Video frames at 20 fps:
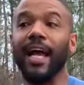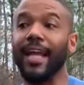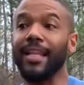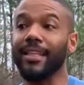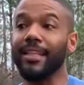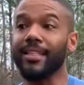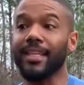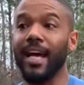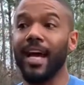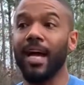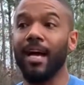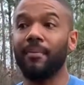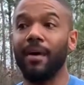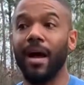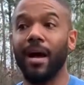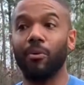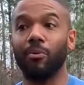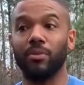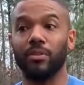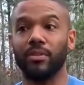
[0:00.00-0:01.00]
At the time,
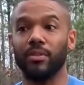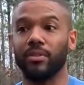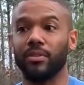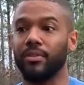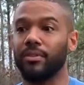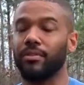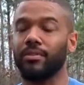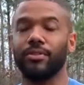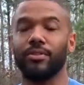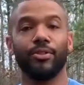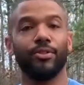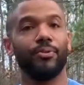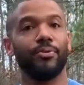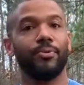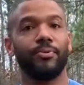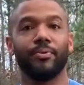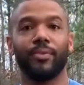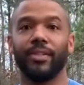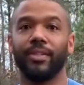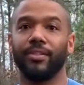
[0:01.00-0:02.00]
I was
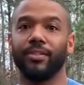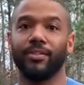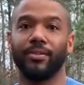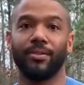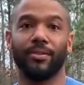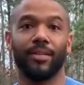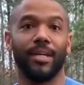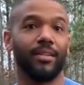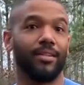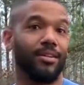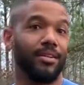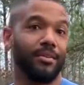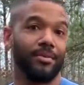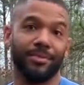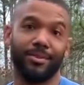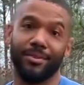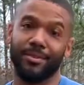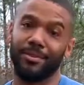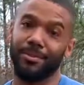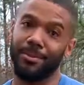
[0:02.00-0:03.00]
2-3 years old. I thought it
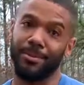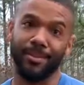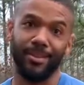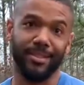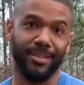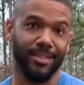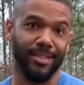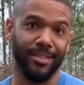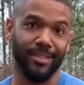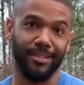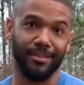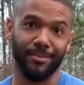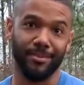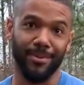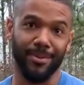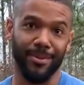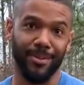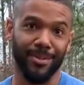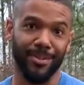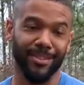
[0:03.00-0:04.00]
was the coolest thing in the
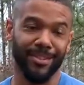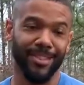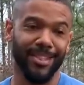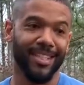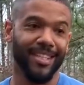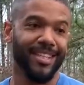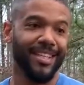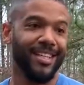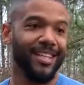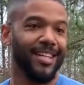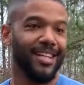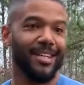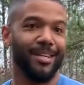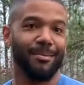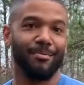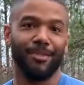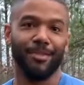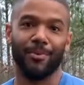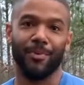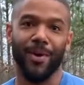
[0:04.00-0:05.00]
world
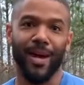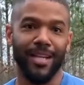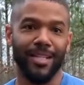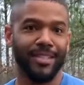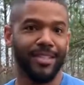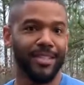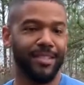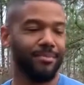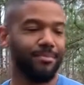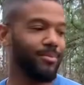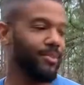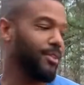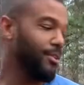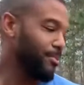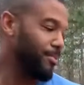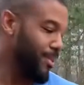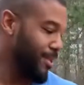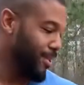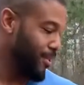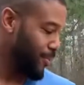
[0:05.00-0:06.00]
to watch him,
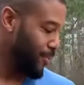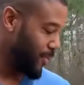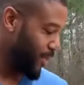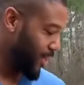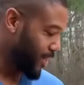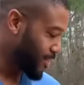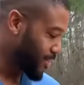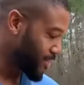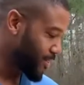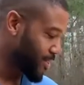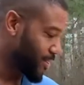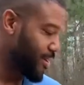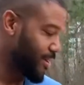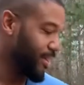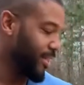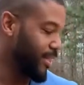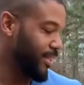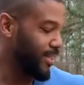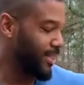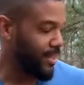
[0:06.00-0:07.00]
put the wheels
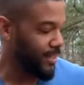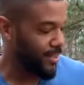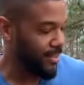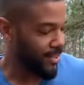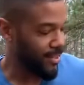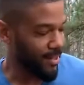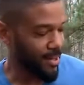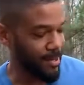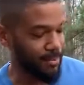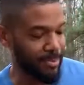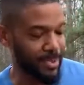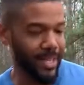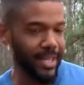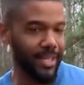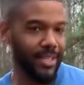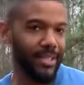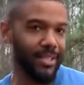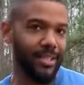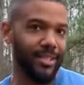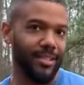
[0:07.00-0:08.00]
on it, get the car
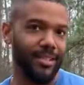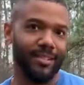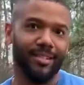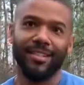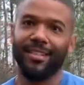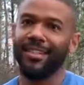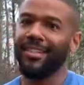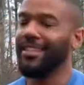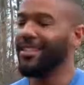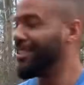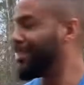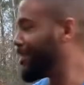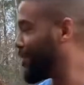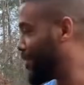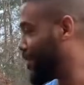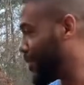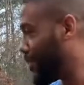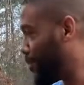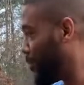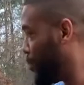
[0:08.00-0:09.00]
painted,
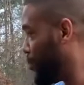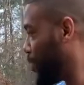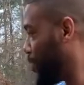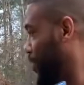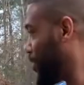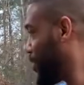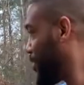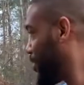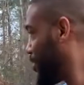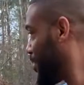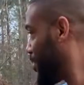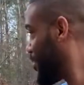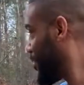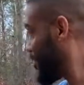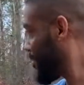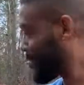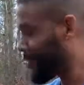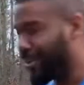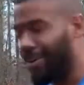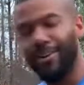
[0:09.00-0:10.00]
little louvers,
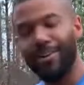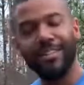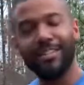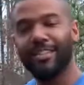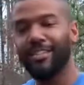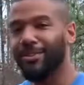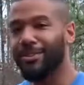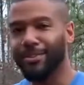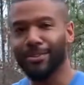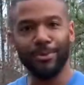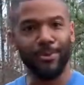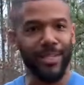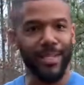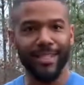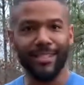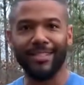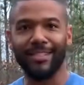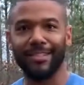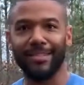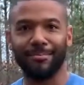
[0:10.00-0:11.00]
all the little
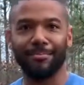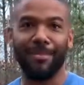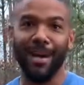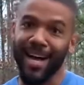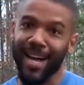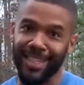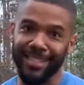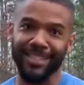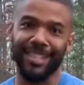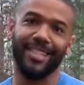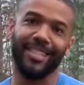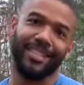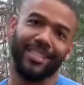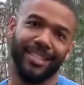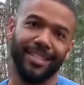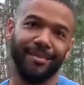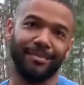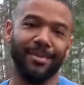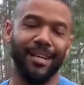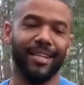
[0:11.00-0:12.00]
tweaks and mods that he
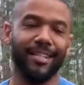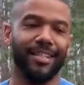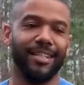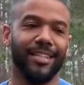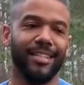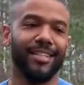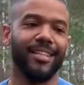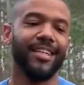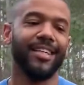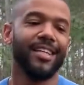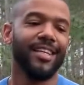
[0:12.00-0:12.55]
did back then.